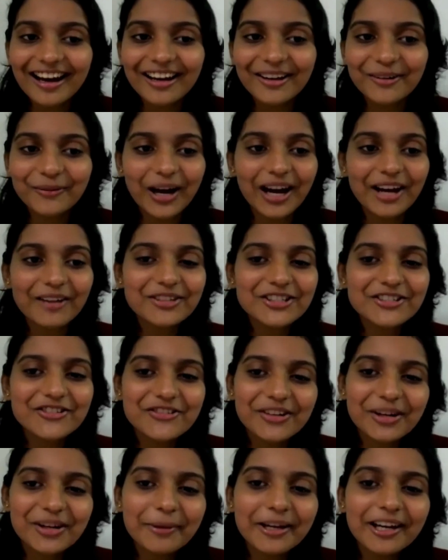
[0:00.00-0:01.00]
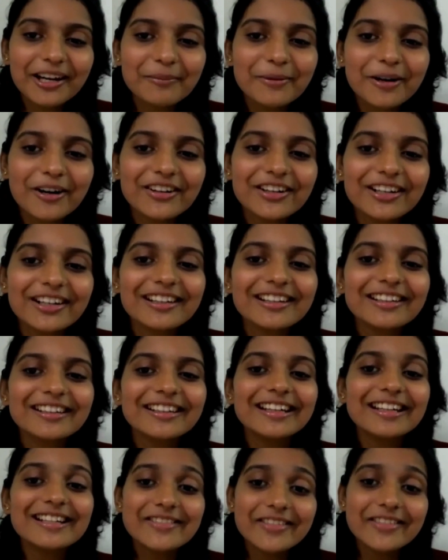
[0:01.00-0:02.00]
I was dreaming about it in the
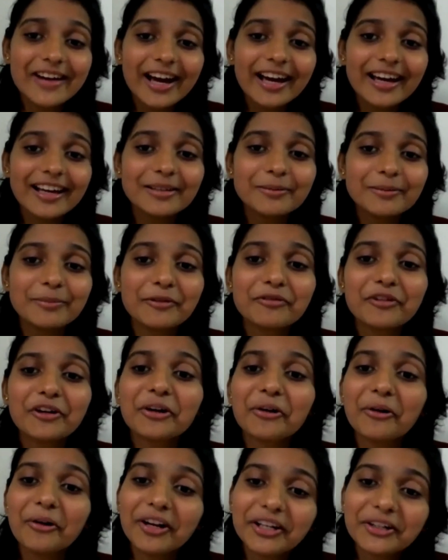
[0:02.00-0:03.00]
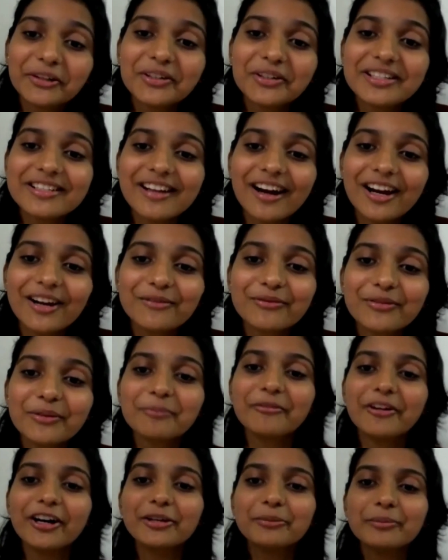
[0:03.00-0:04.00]
Israel before going to Israel from
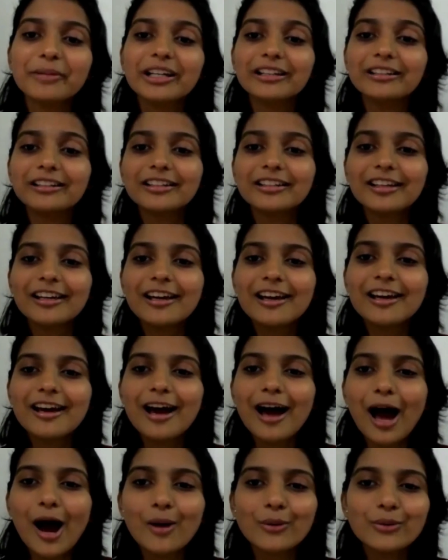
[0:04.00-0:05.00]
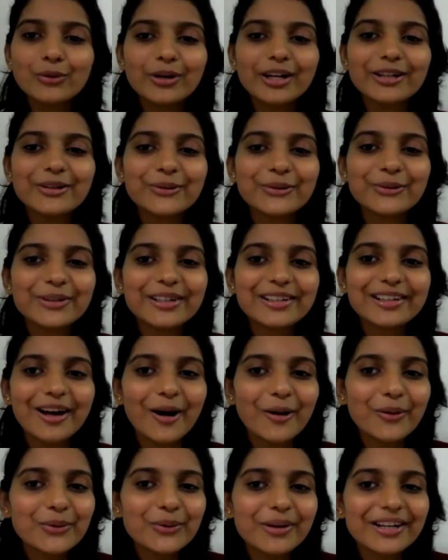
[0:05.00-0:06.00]
1 month. How do I do it?
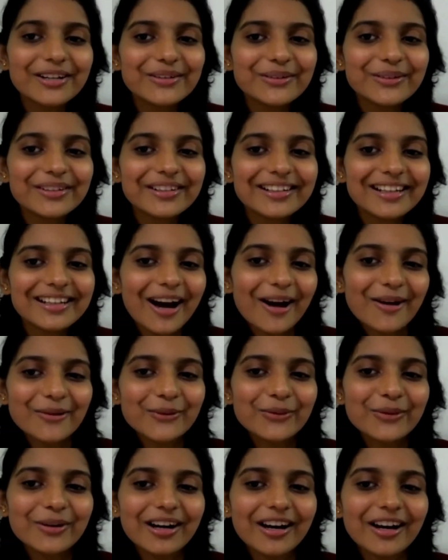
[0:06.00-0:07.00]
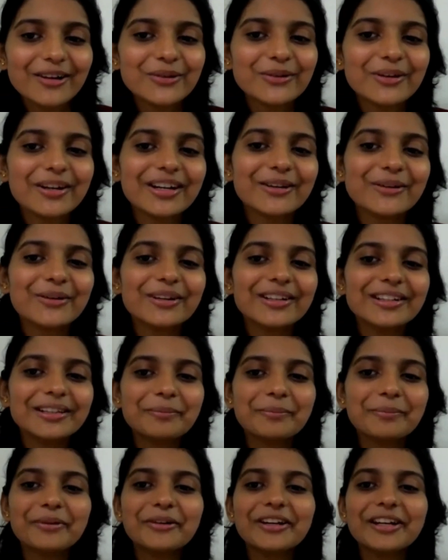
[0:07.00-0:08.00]
How do I do it? How do I go on the
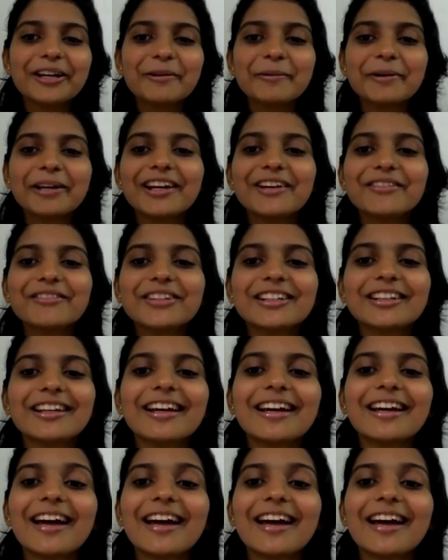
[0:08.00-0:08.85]
podium and everything?